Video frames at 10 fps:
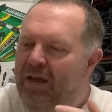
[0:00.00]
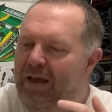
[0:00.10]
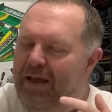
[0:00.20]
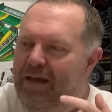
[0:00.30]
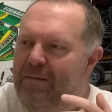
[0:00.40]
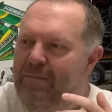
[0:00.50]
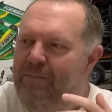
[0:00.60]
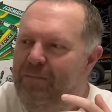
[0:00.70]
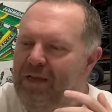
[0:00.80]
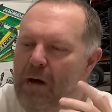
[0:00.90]

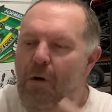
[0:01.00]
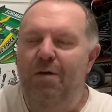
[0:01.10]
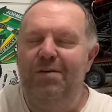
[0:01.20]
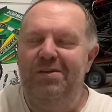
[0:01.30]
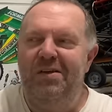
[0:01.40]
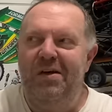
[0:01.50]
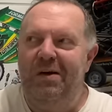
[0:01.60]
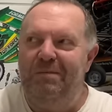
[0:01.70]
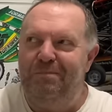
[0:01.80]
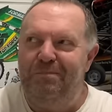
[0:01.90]
Now
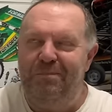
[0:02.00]
also,